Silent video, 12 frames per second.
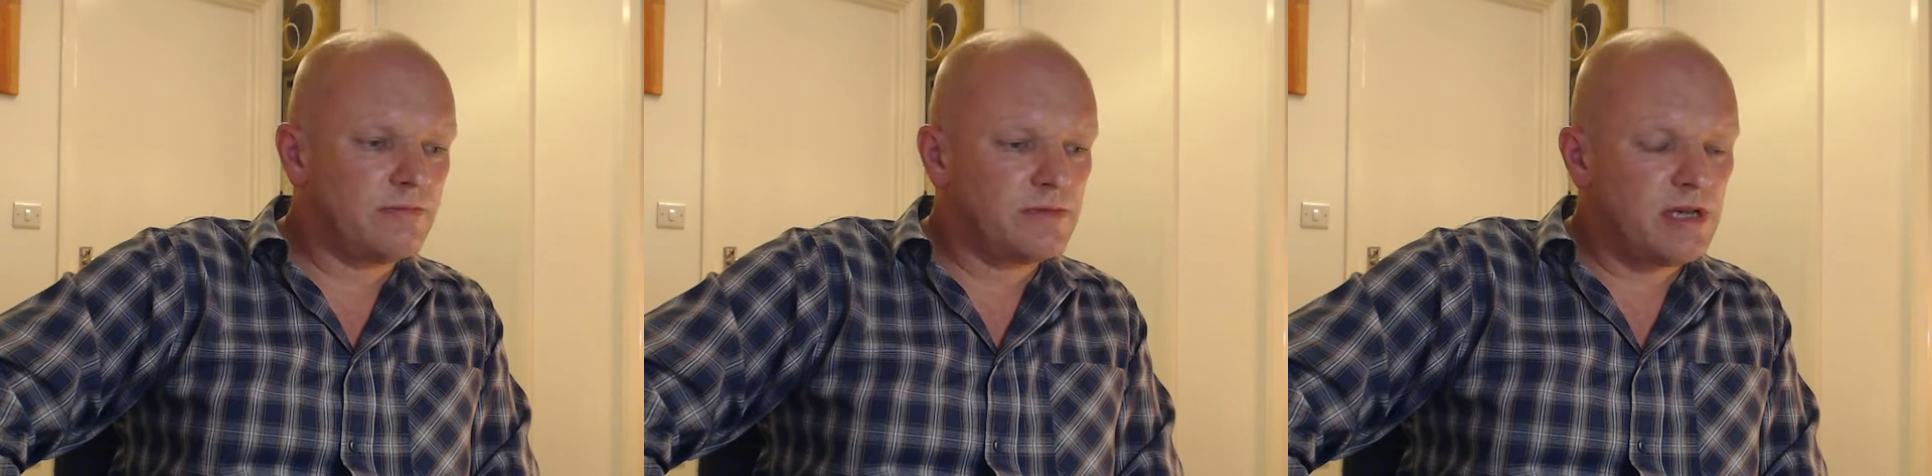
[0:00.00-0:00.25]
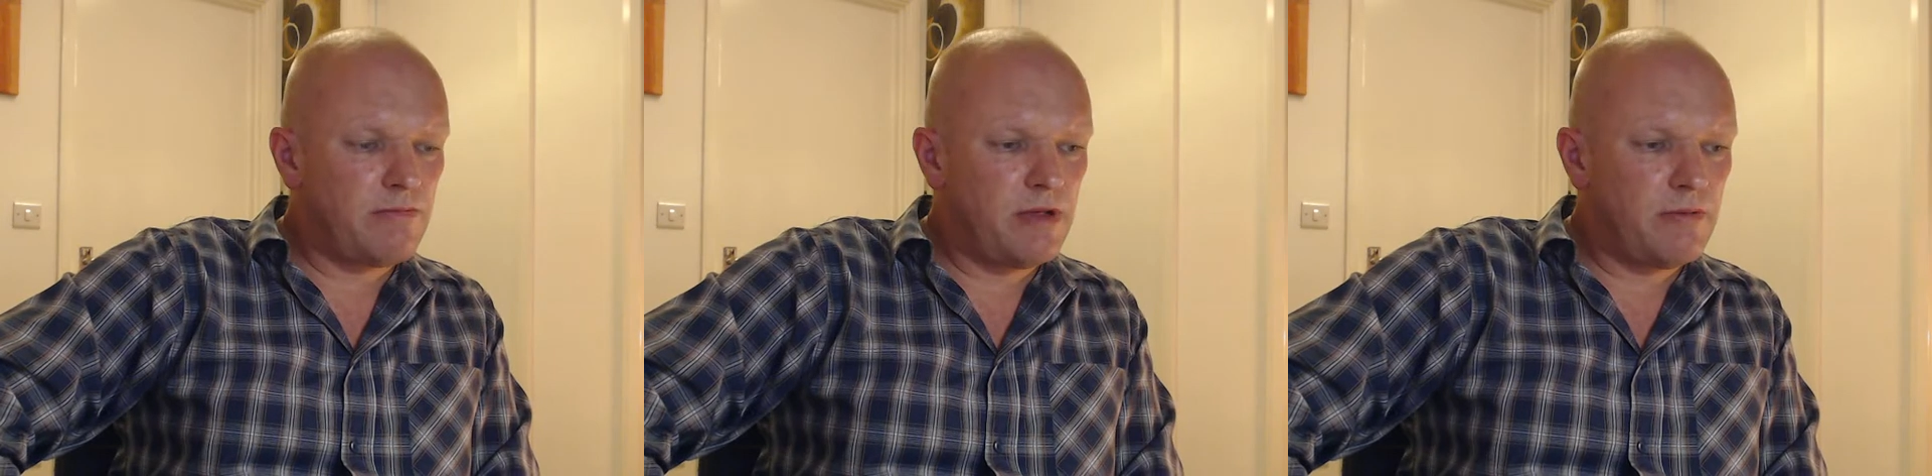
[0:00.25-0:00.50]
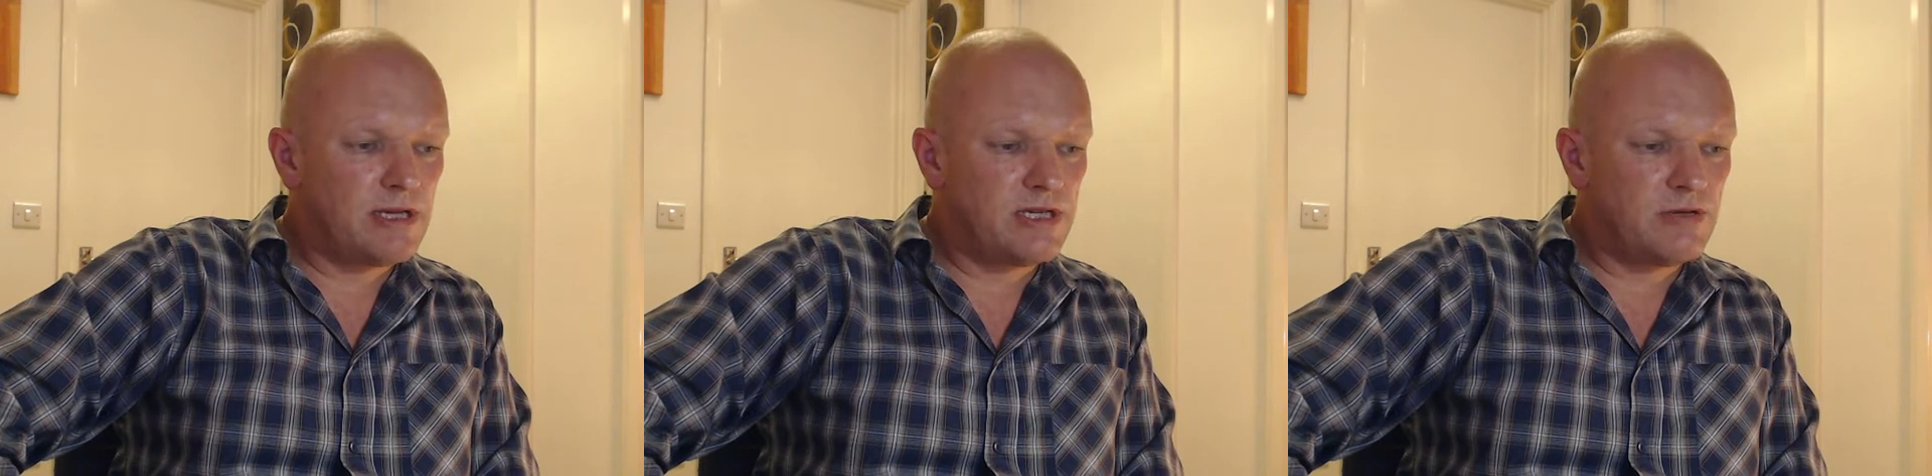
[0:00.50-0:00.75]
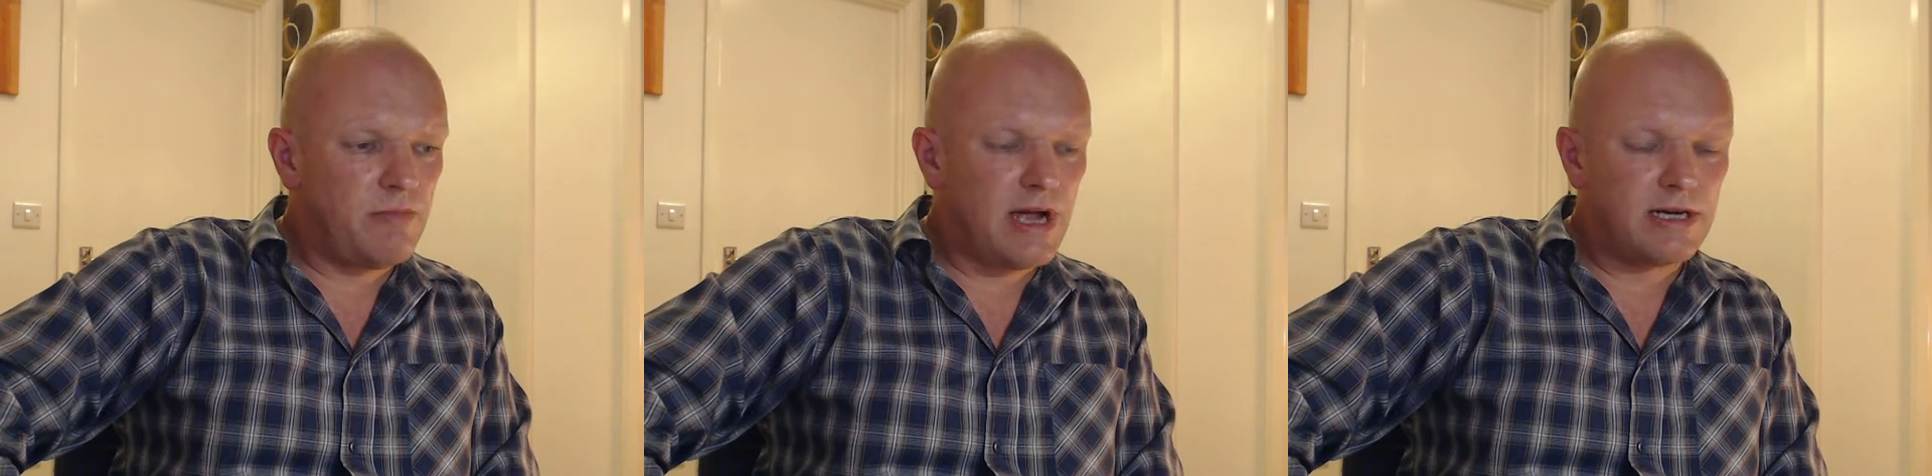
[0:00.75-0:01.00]
sent me a
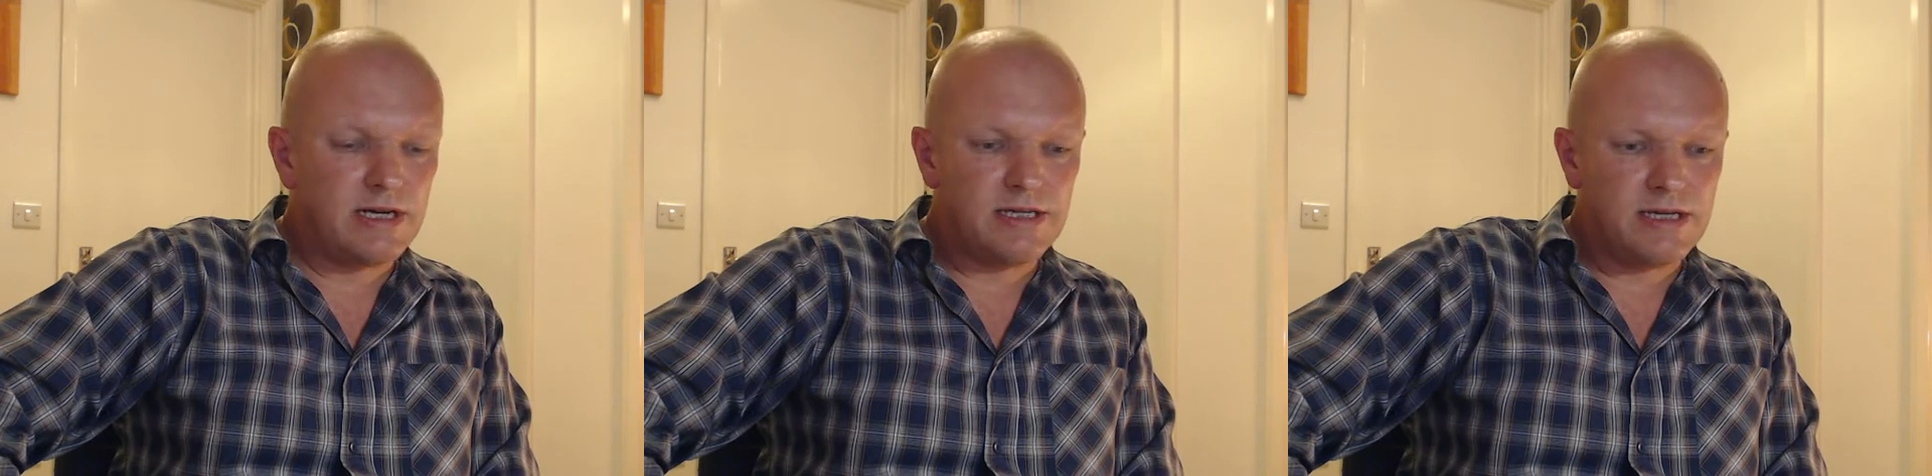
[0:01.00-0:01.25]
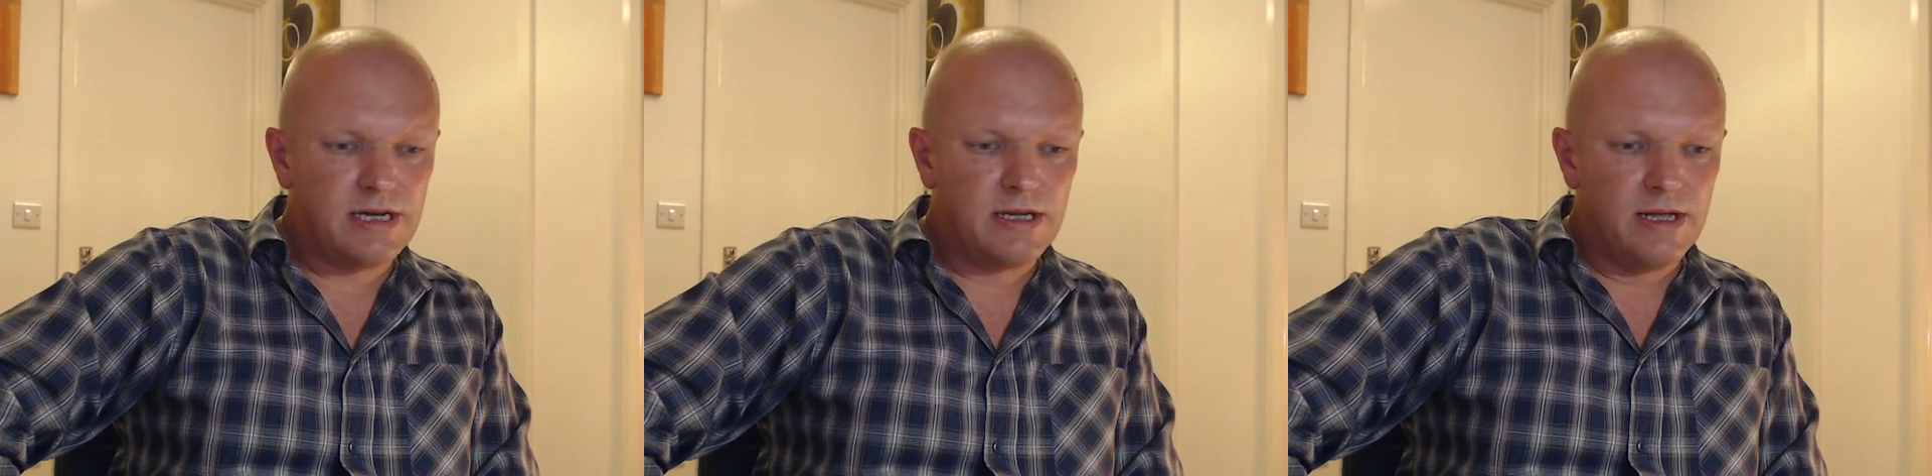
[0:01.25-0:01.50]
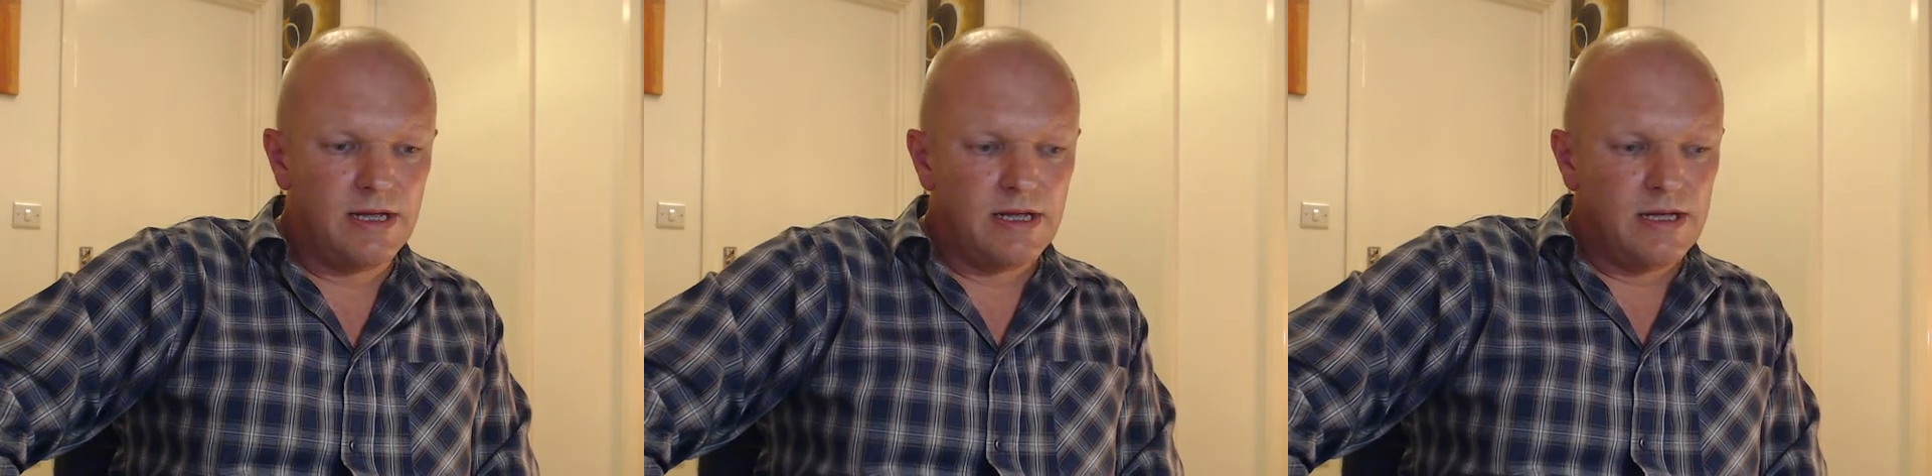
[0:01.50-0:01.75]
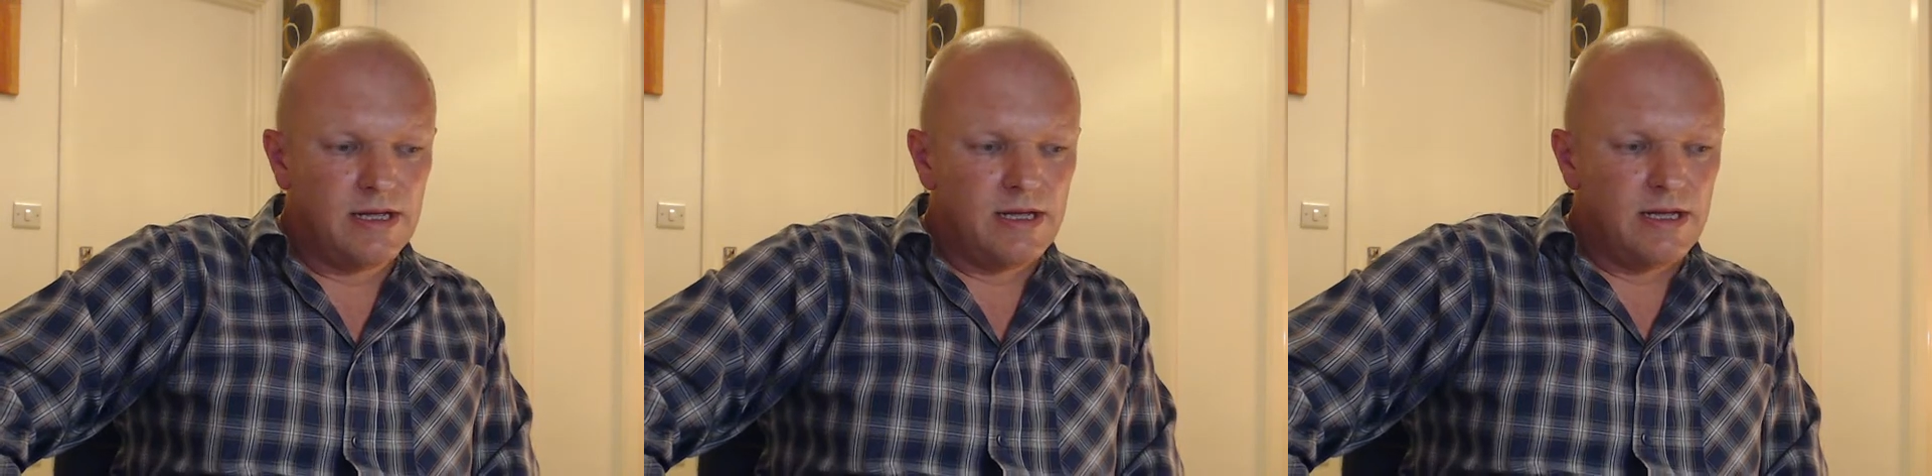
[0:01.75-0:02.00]
message back, and he said
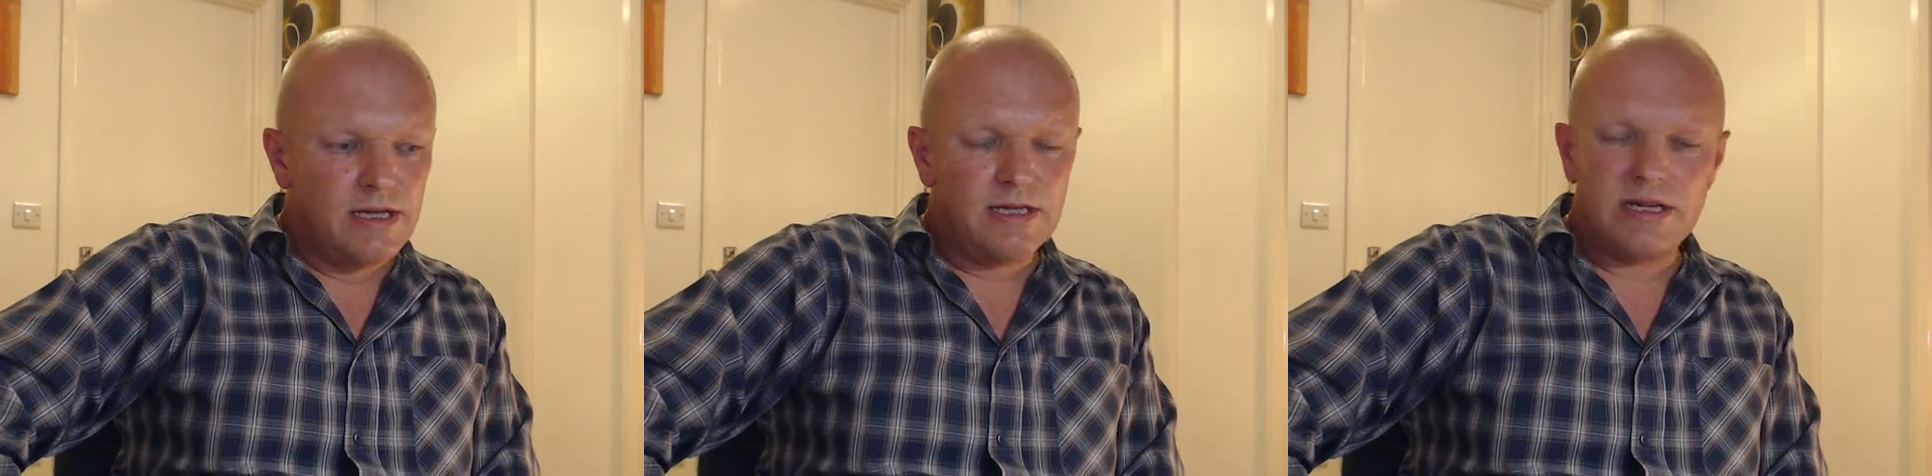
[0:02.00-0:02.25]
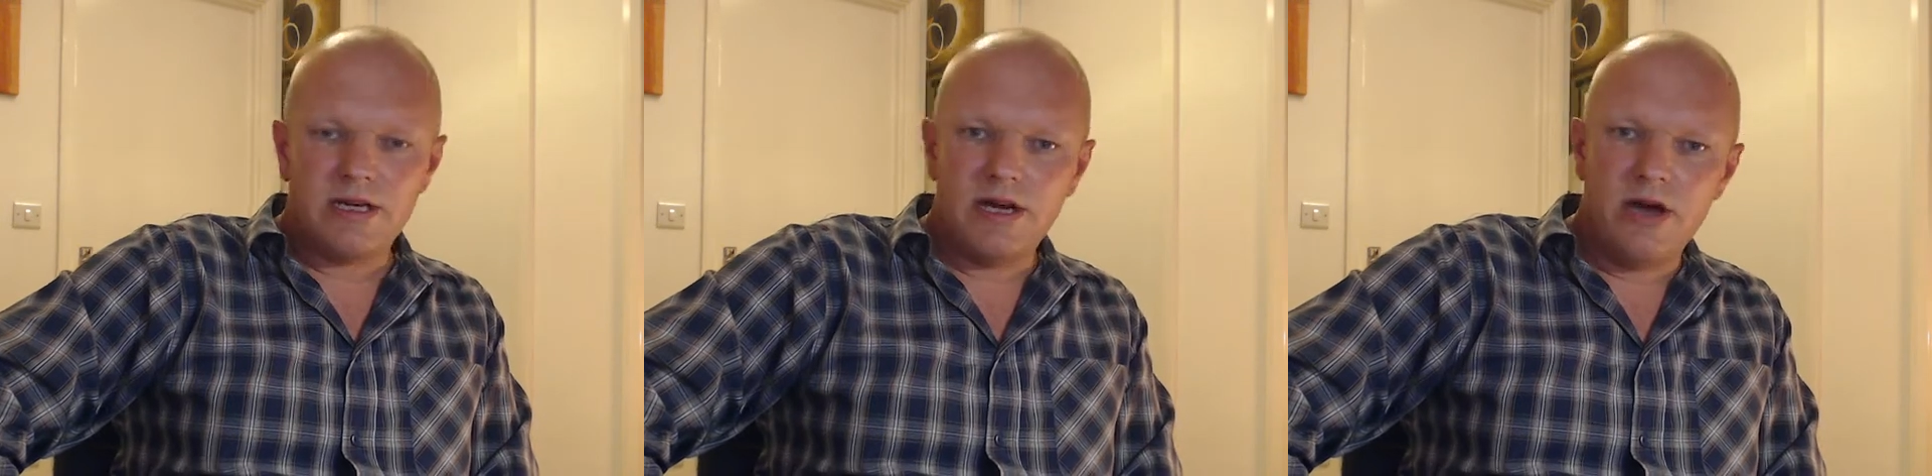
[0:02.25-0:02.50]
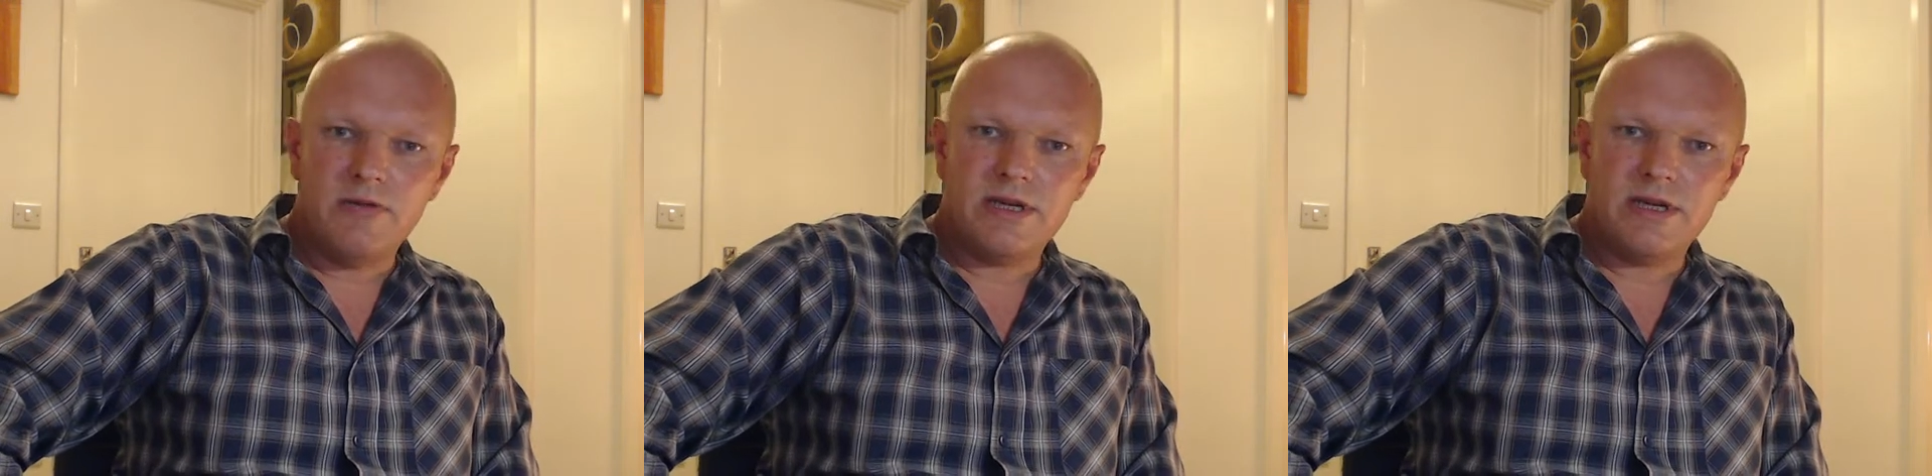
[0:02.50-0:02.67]
no.